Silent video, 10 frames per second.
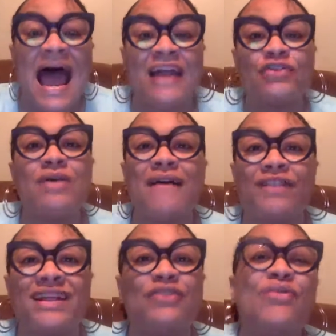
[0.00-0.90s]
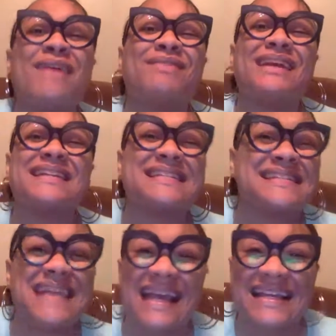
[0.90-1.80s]
And you have to get
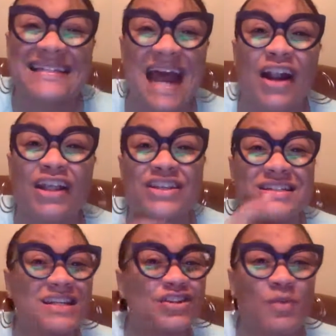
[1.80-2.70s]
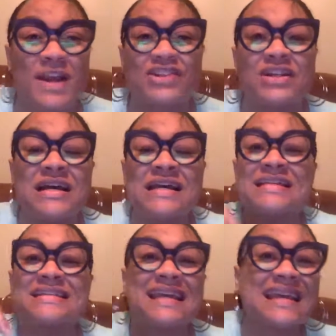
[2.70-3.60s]
sick and tired of your situation,
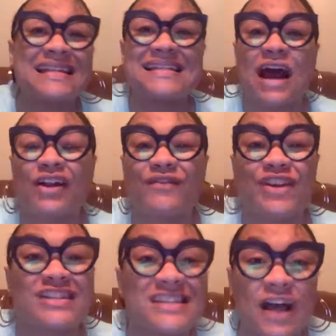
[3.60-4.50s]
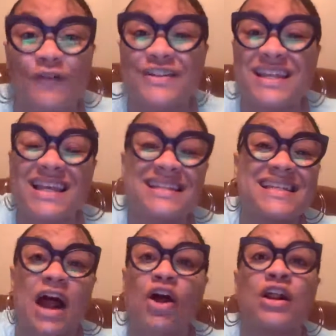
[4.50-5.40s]
sick and tired of yourself, sick and
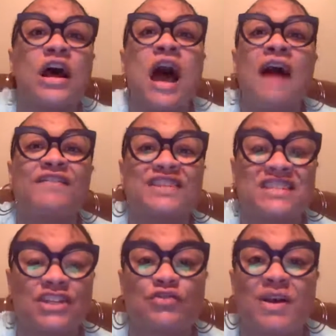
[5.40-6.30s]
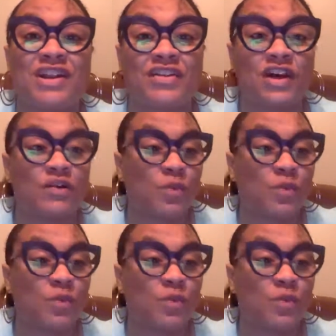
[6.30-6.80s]
tired of the situation,